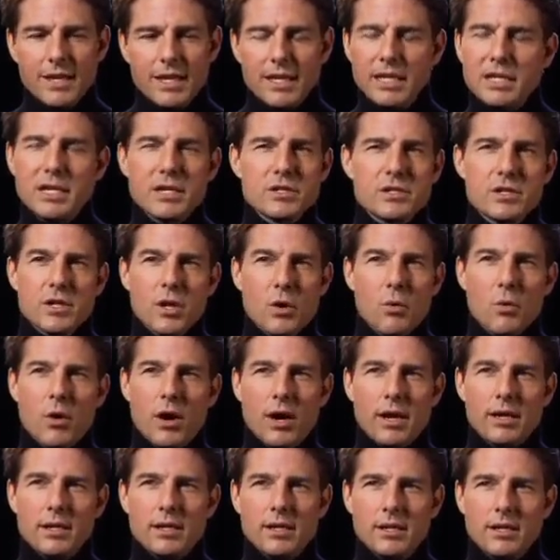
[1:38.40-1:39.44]
he doesn't know
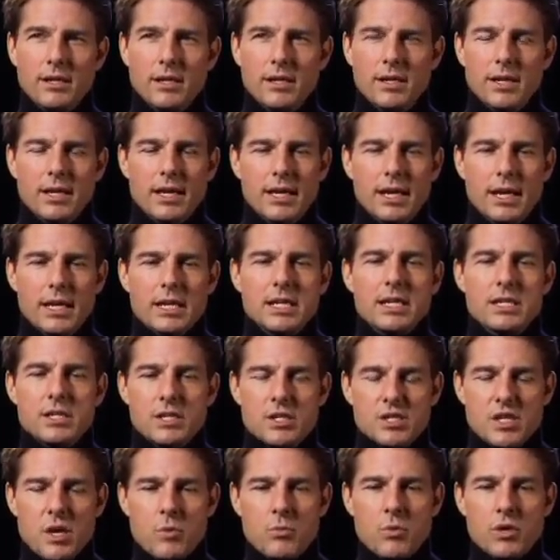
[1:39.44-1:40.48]
why, and
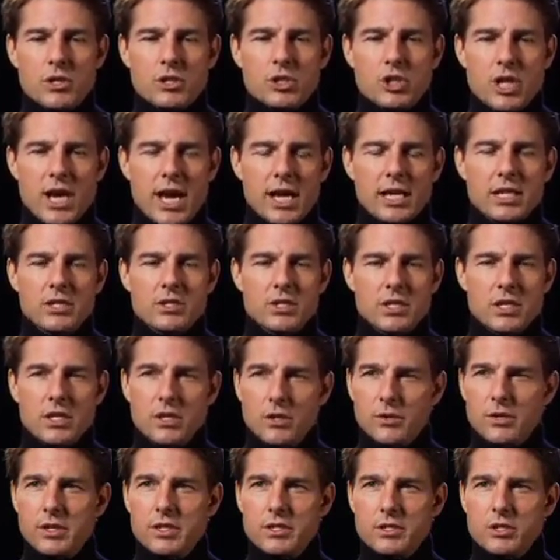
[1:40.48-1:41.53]
he's someone. Jack is
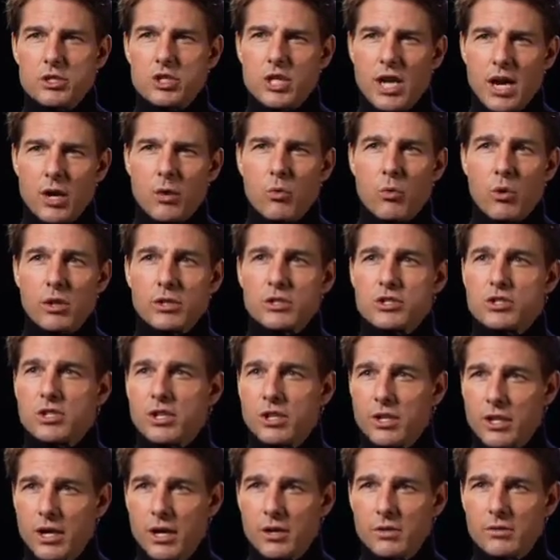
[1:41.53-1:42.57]
curious. Jack wants
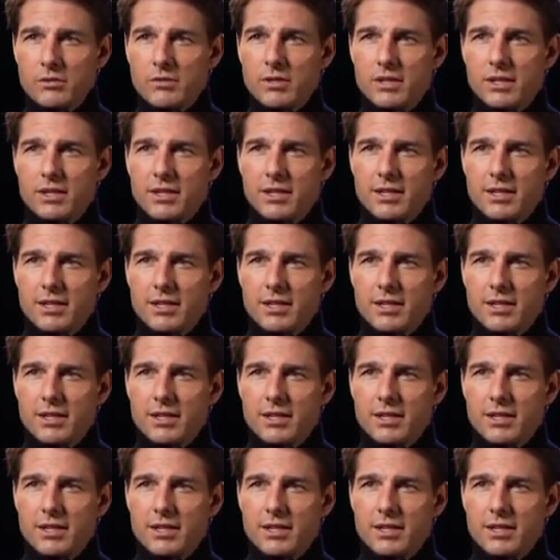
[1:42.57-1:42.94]
to know.